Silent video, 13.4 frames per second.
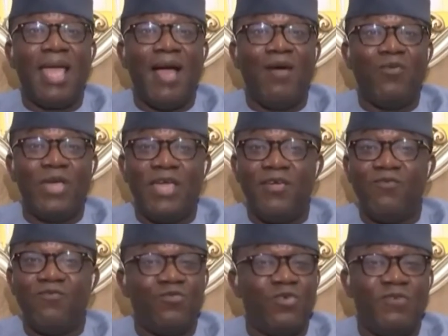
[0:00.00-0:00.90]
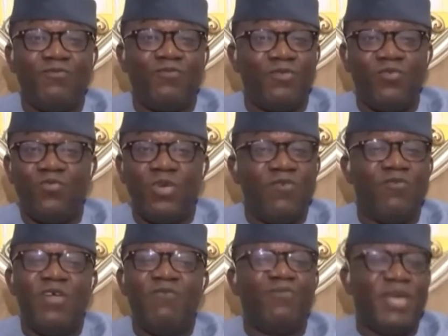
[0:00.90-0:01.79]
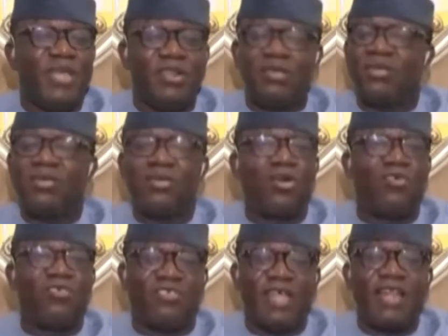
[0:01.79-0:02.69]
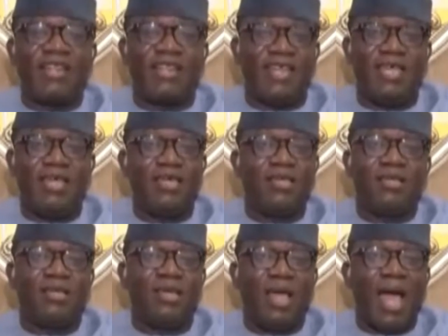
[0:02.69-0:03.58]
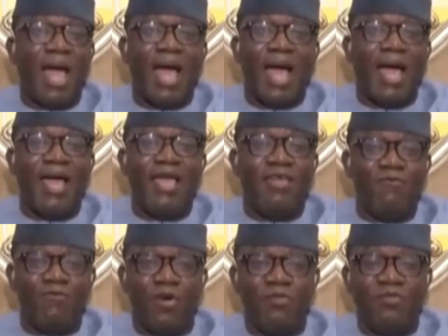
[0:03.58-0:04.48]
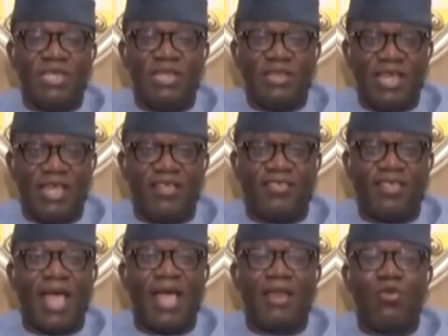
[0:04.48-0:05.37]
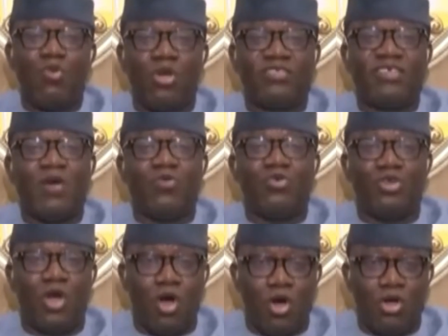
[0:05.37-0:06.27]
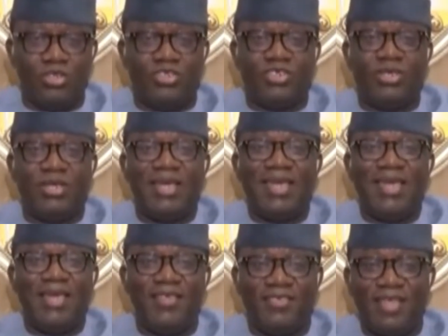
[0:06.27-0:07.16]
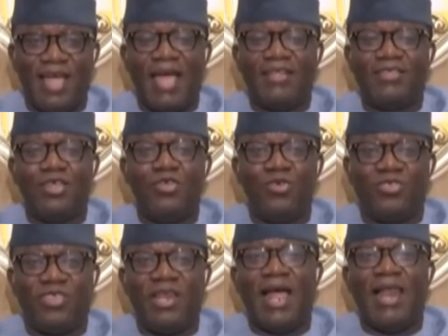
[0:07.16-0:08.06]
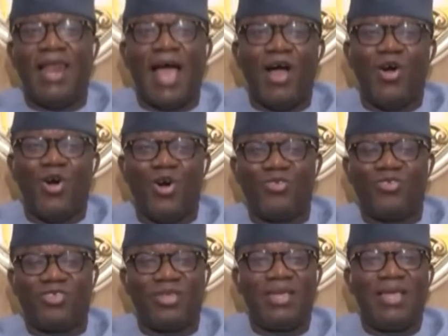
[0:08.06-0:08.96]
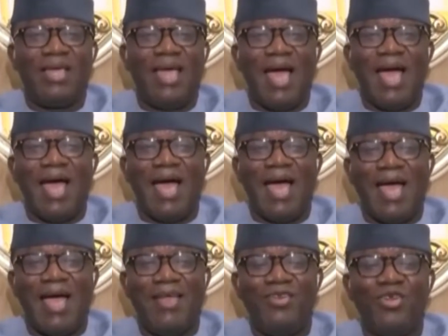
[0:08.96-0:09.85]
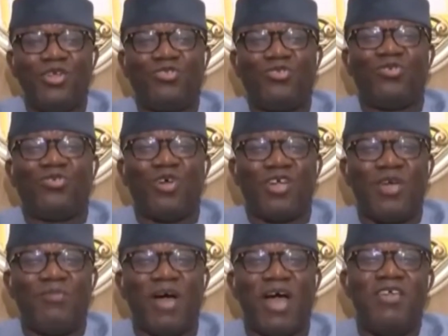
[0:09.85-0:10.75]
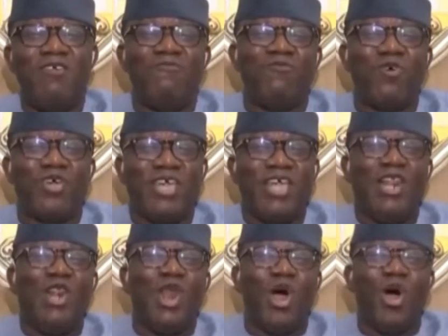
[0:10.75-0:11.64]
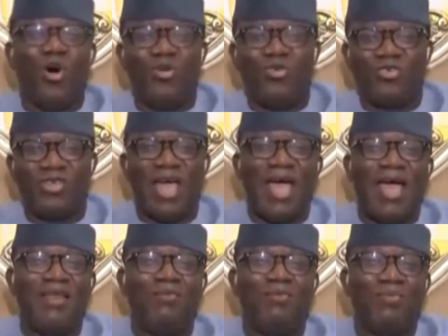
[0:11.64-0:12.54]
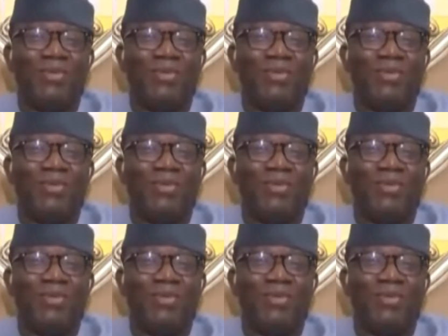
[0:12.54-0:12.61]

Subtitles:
we've been constantly involved in this. And what I would urge is that you still allow us not to talk about evoking laws and